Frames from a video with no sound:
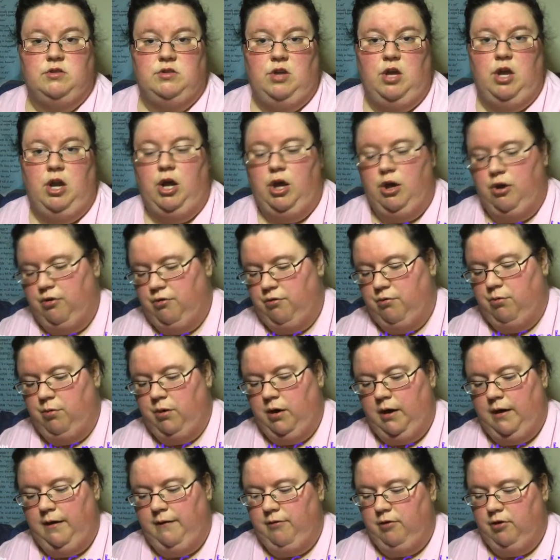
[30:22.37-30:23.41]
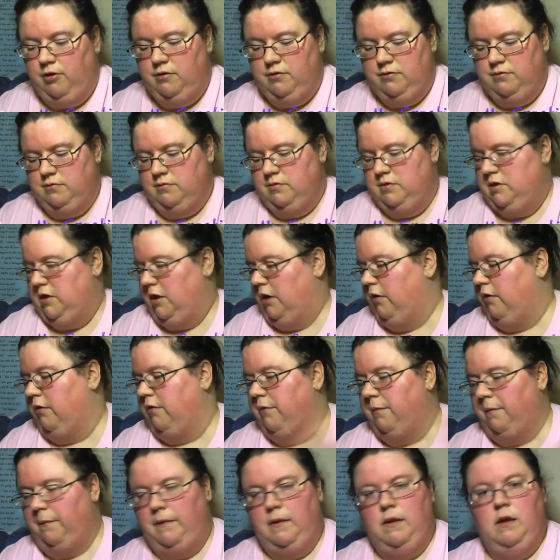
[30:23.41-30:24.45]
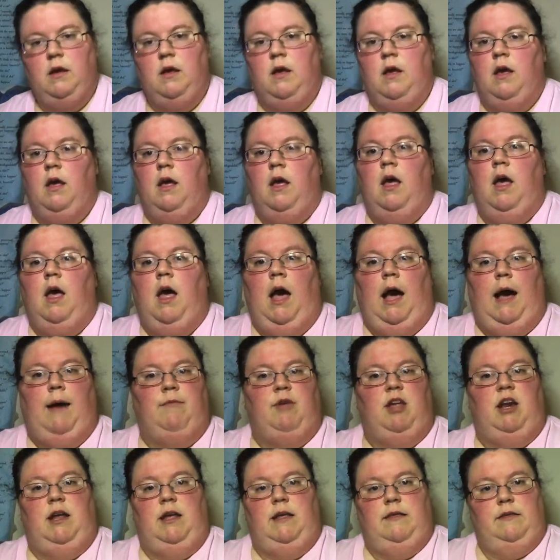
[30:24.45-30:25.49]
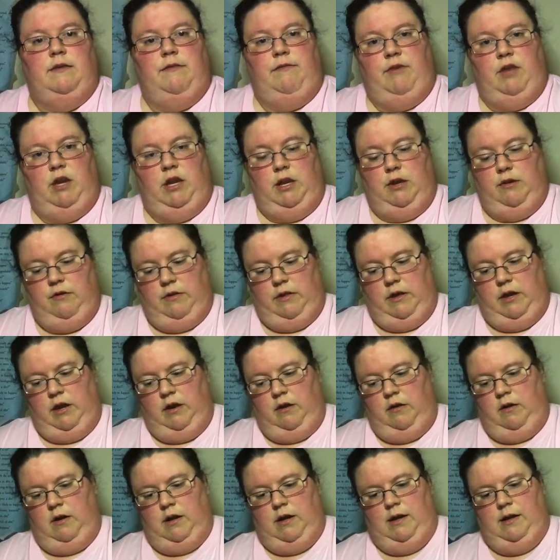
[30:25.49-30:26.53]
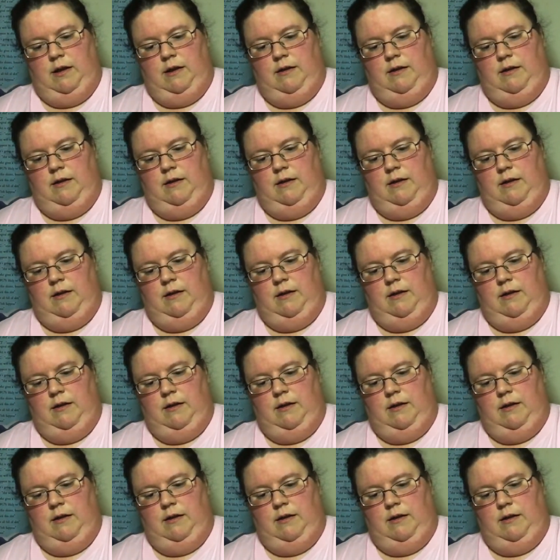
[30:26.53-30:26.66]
you know, whatever. So I'm going to end the video there.